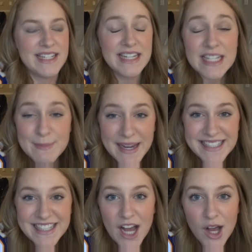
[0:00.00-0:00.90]
didn't expect
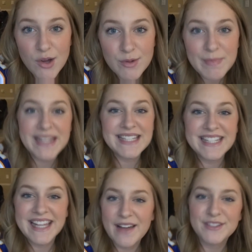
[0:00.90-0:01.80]
to go
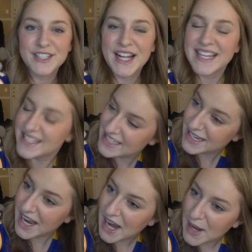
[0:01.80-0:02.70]
basically after class
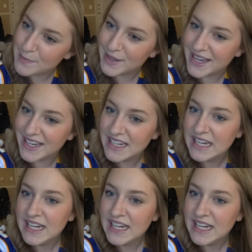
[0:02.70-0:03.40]
today, but